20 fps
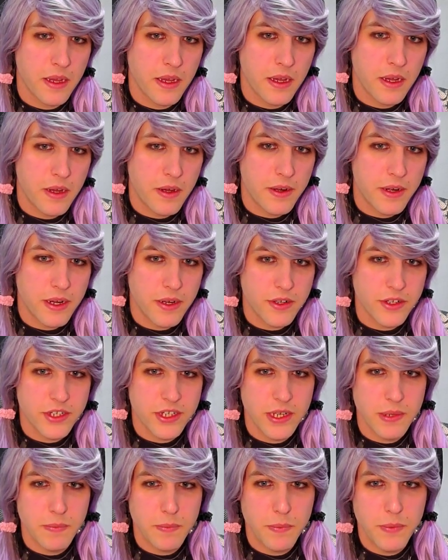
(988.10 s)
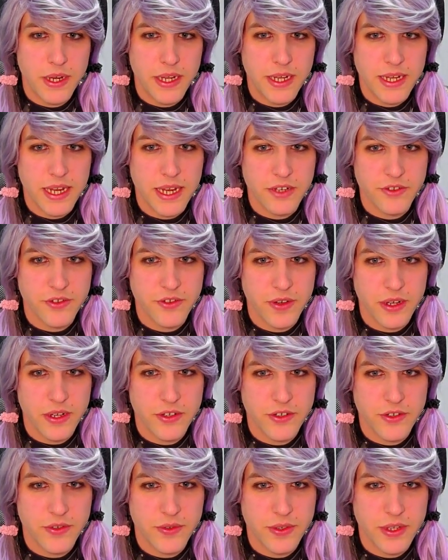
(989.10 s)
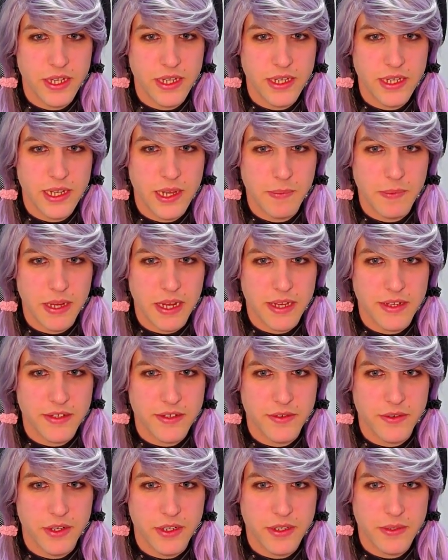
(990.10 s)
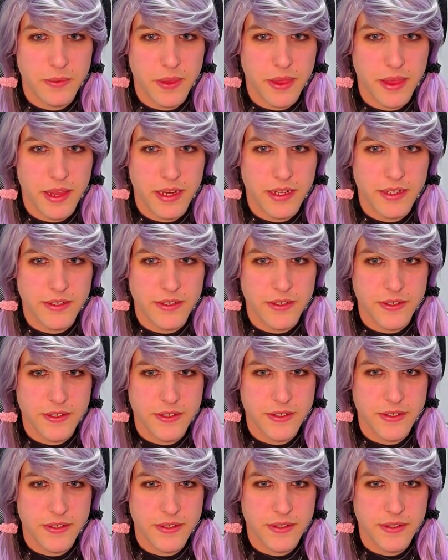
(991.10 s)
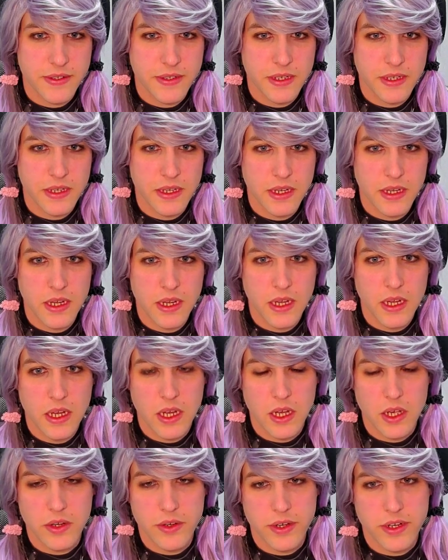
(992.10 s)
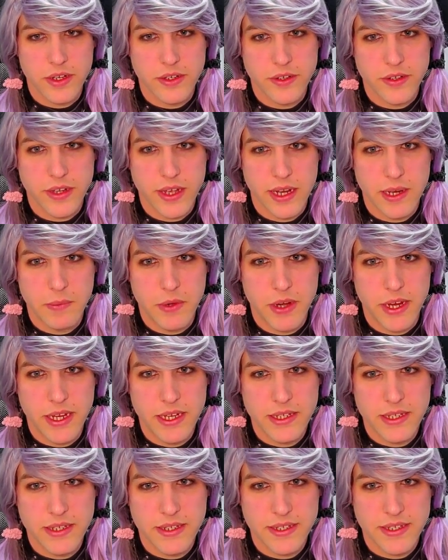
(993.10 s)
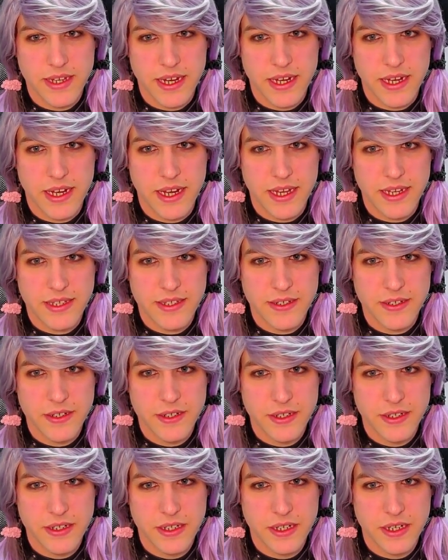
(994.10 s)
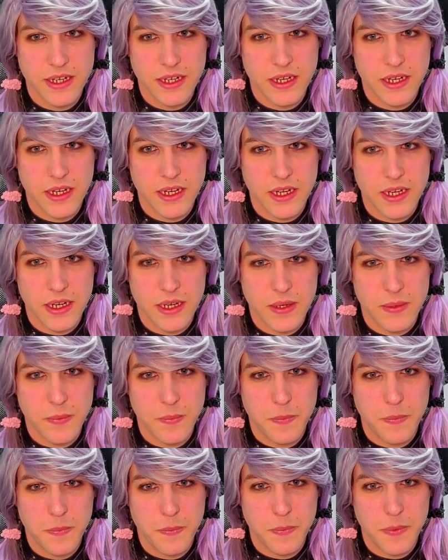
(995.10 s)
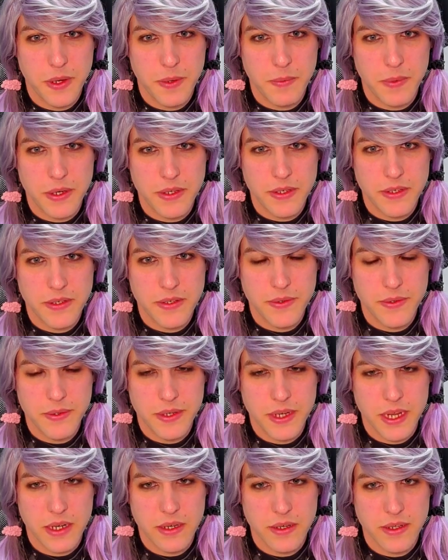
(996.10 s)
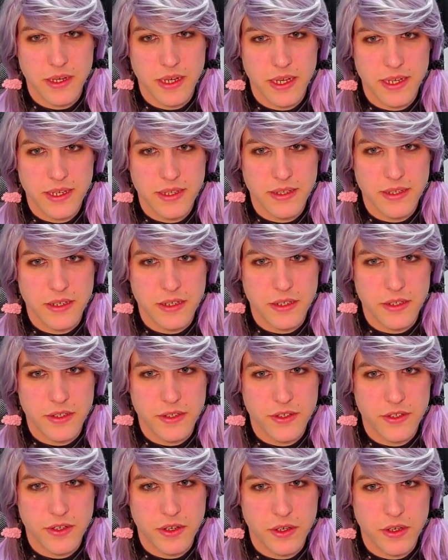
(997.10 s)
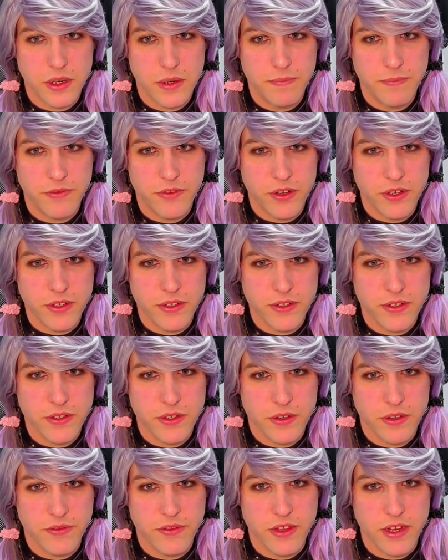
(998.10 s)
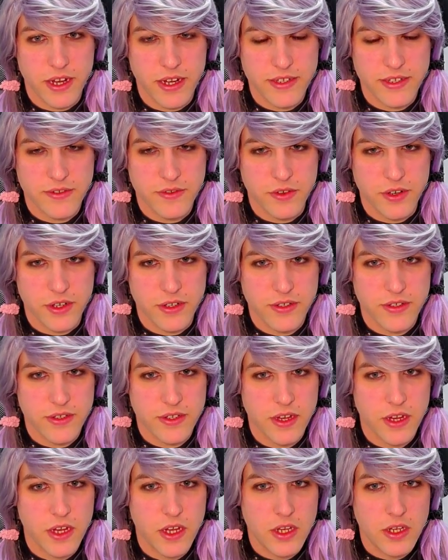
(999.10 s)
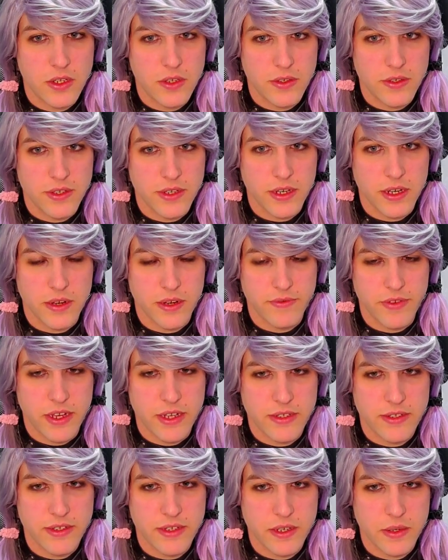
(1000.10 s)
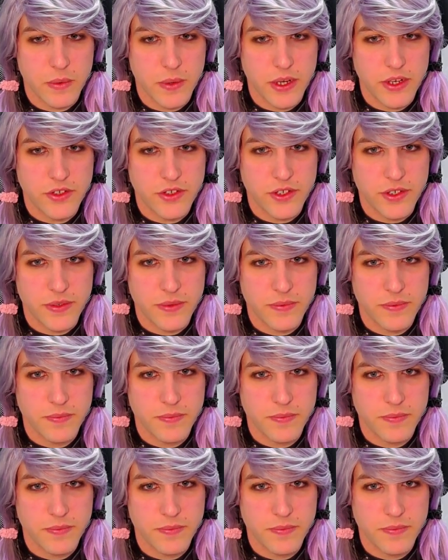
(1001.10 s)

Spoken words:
On our ship, we naturally shoot incoming asteroids with lasers. In order to calibrate said laser, we want to calculate the circumference of the asteroids using an advanced equation.